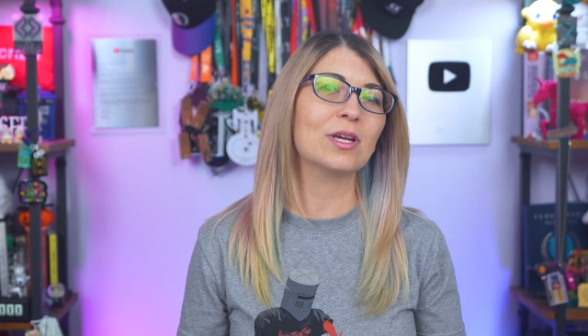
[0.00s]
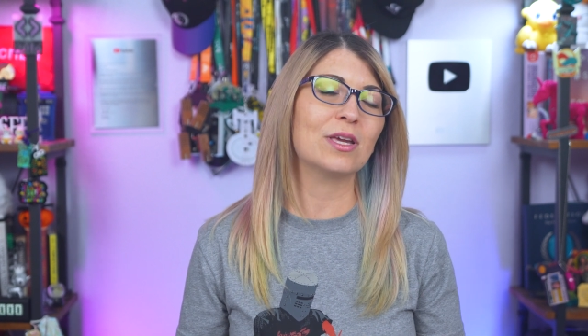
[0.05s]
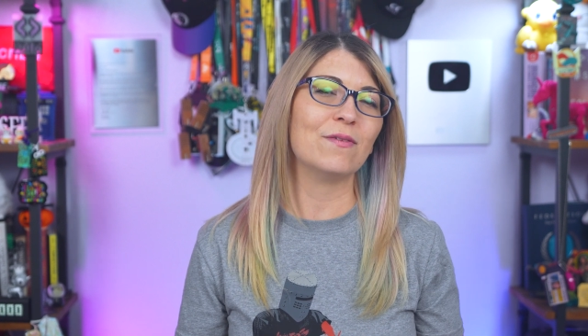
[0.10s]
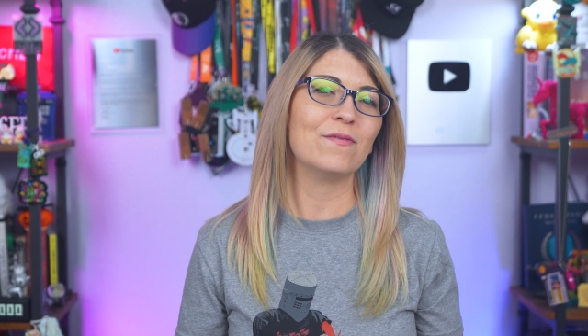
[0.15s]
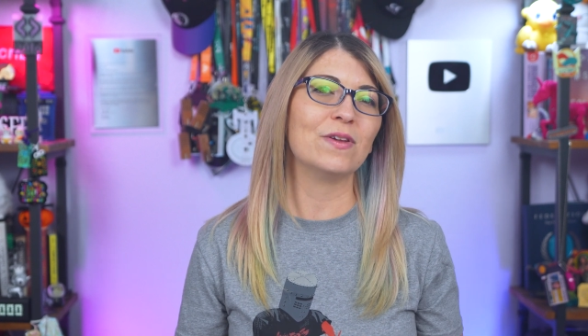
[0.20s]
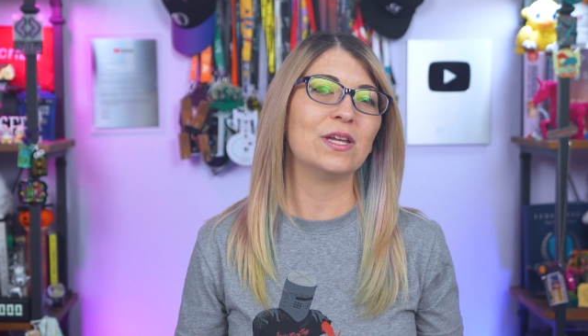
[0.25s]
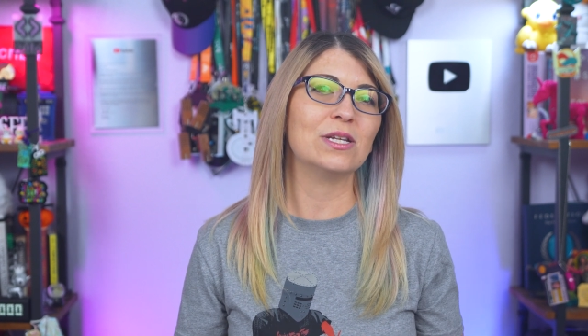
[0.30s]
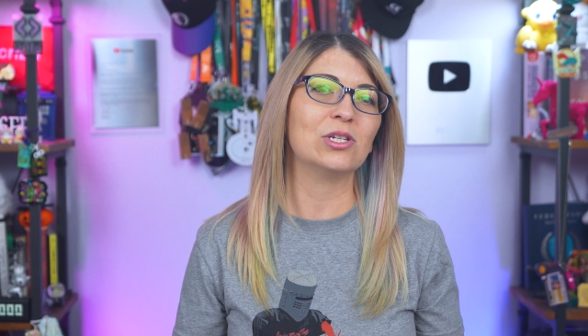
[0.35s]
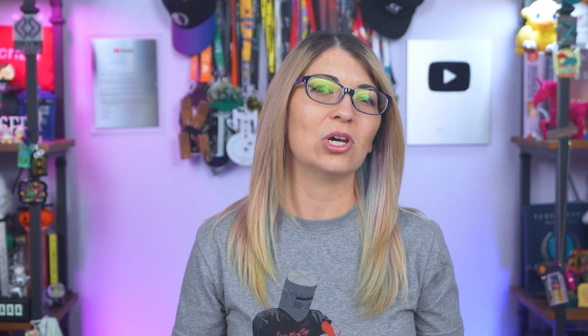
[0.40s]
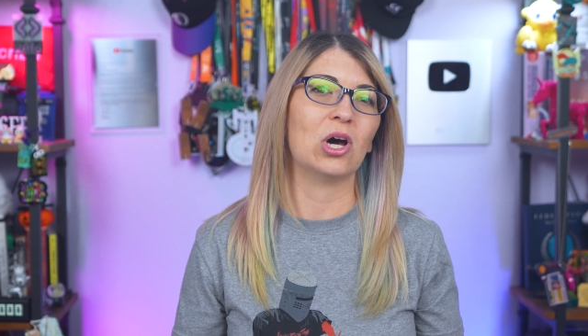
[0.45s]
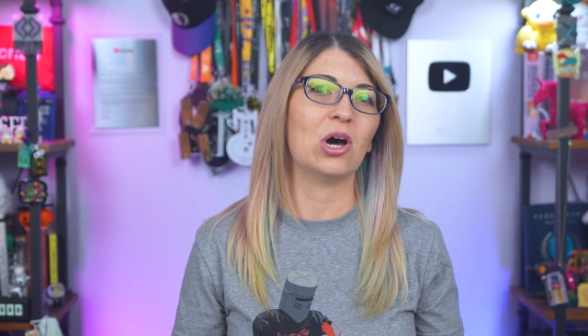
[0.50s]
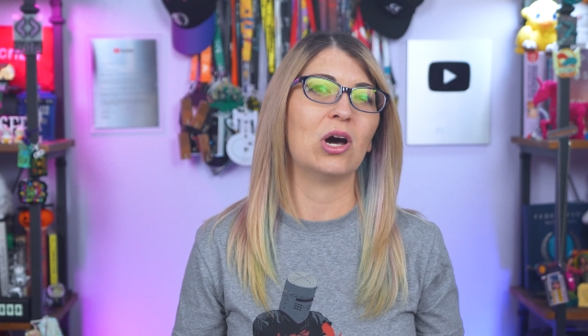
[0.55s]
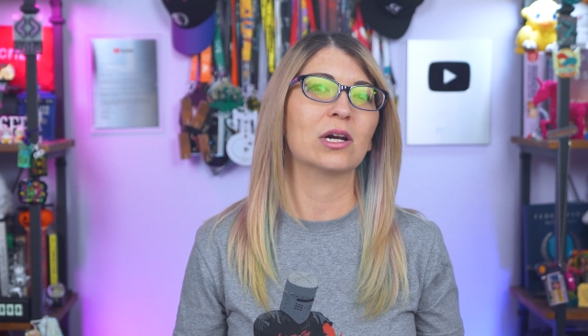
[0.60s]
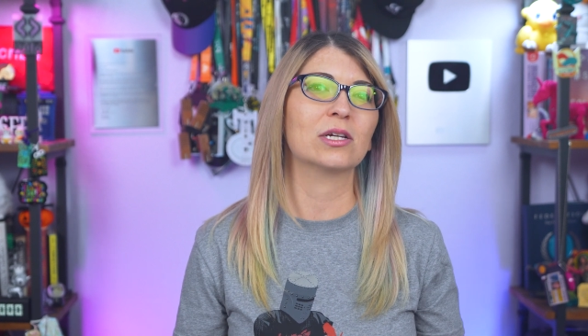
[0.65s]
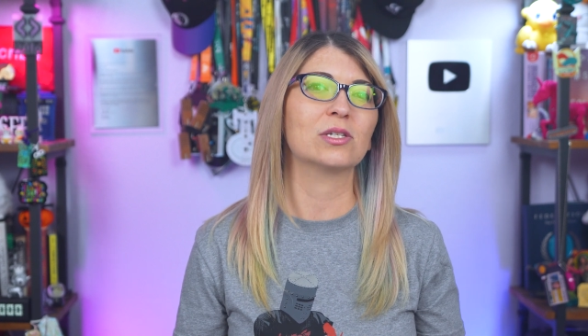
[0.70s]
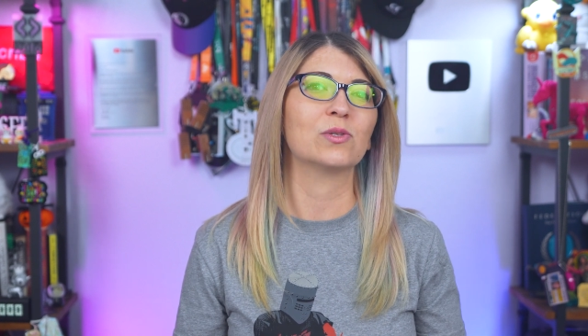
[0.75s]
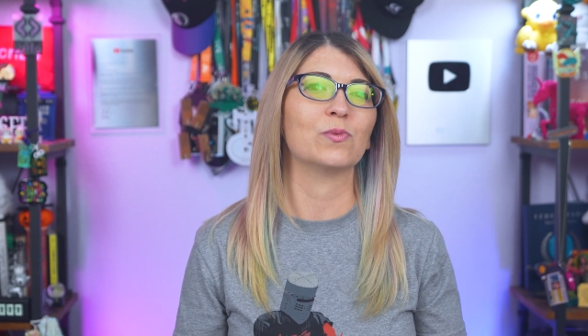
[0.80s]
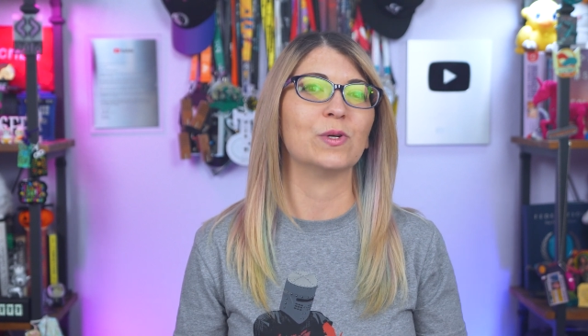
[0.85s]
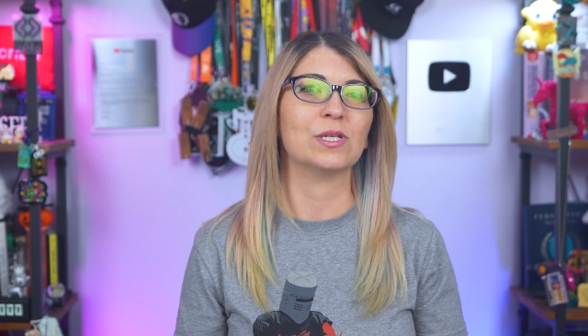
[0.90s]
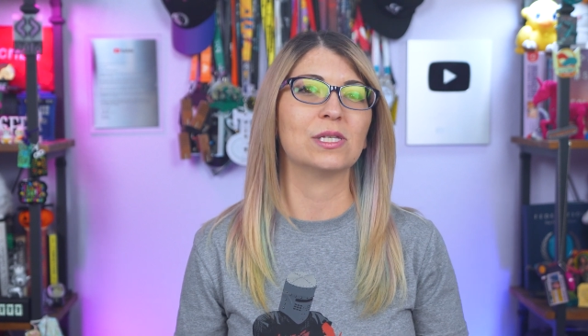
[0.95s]
giving
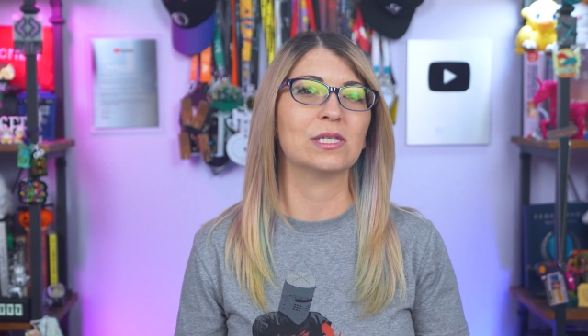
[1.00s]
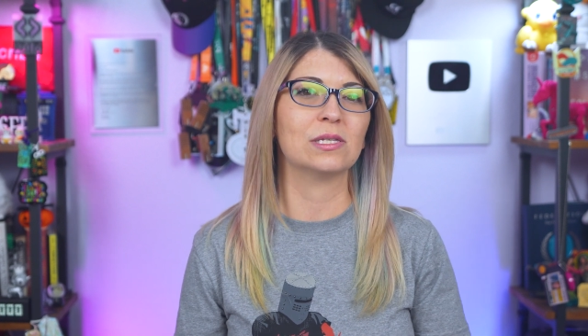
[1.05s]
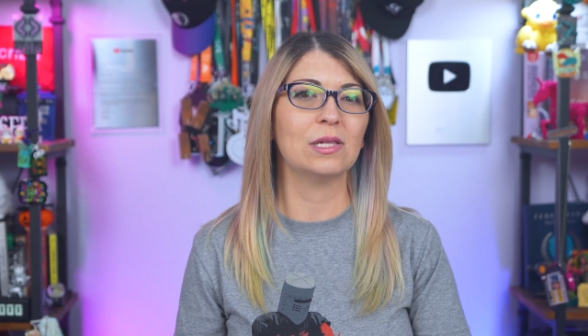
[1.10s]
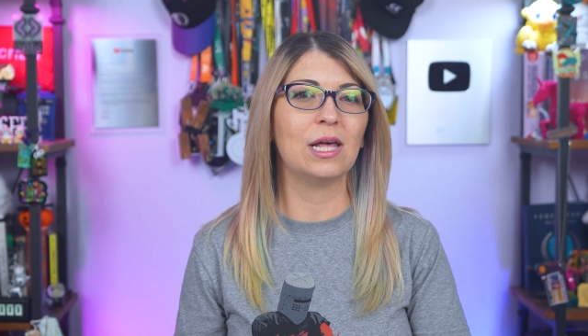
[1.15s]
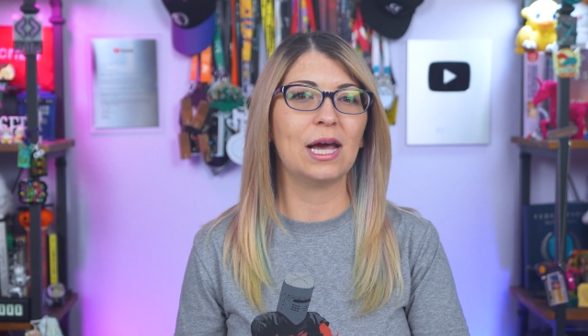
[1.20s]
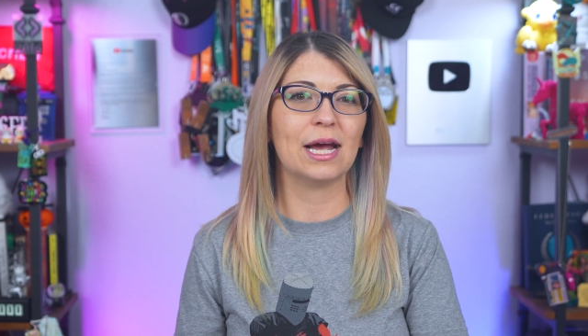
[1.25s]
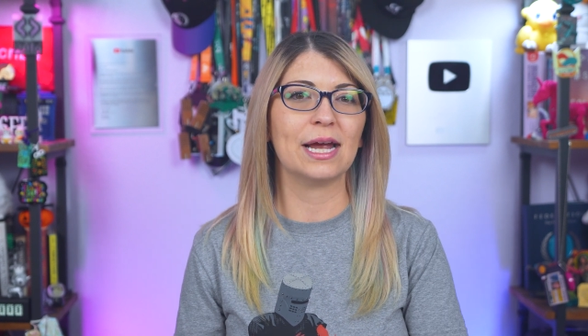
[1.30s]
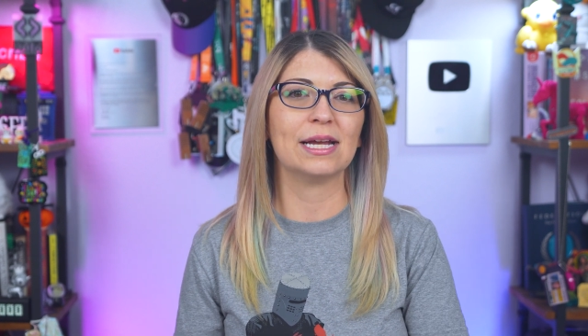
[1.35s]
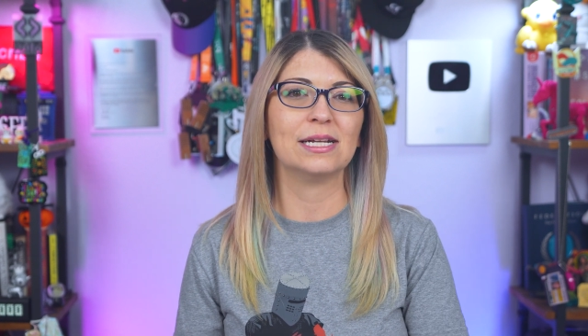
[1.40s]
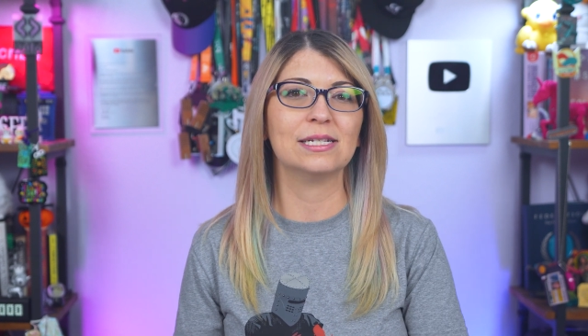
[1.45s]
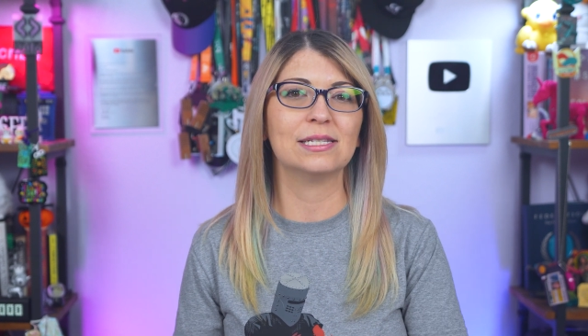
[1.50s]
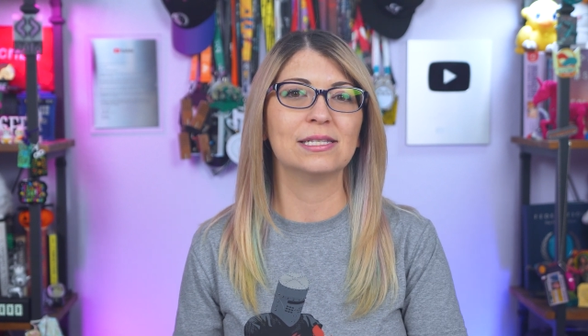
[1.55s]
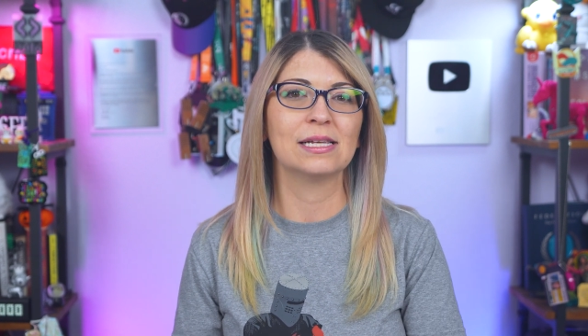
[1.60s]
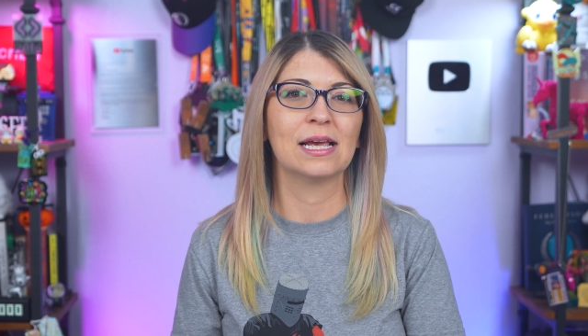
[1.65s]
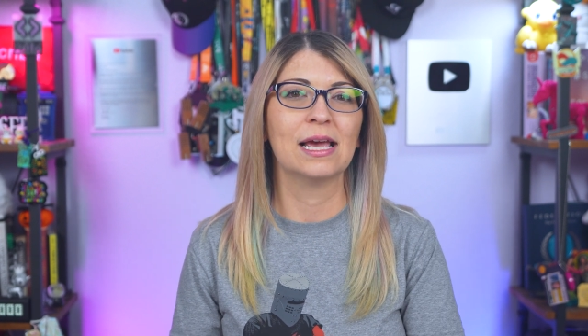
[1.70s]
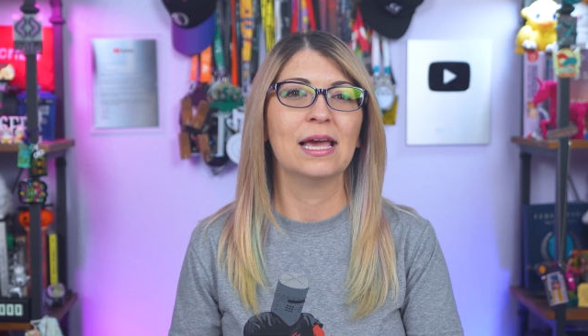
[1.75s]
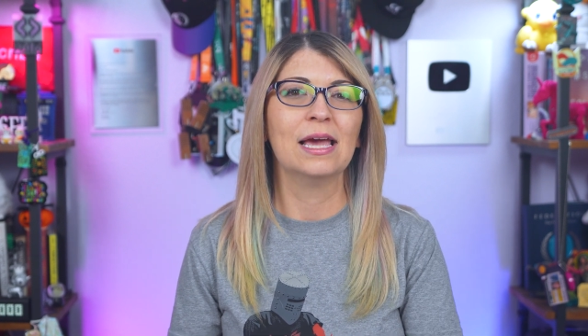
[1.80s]
talks with slides.